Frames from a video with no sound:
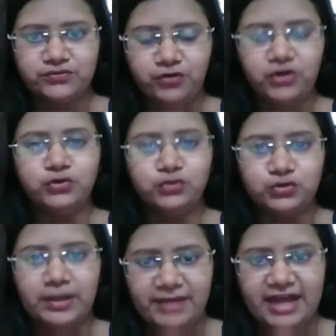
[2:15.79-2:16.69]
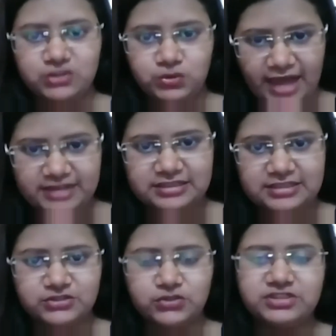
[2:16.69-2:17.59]
for you to come back to
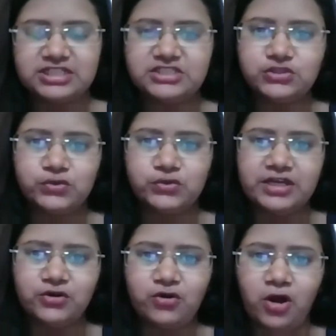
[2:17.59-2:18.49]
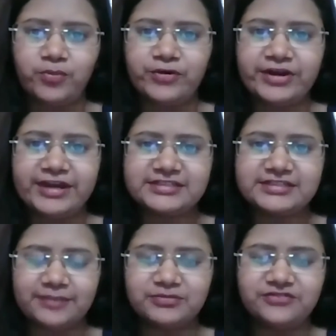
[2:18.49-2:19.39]
acting so did you incorporate
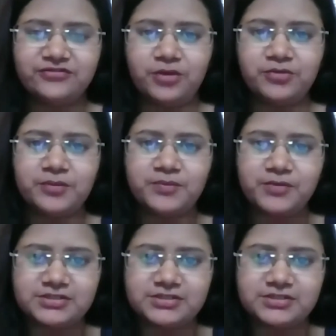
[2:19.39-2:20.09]
something from your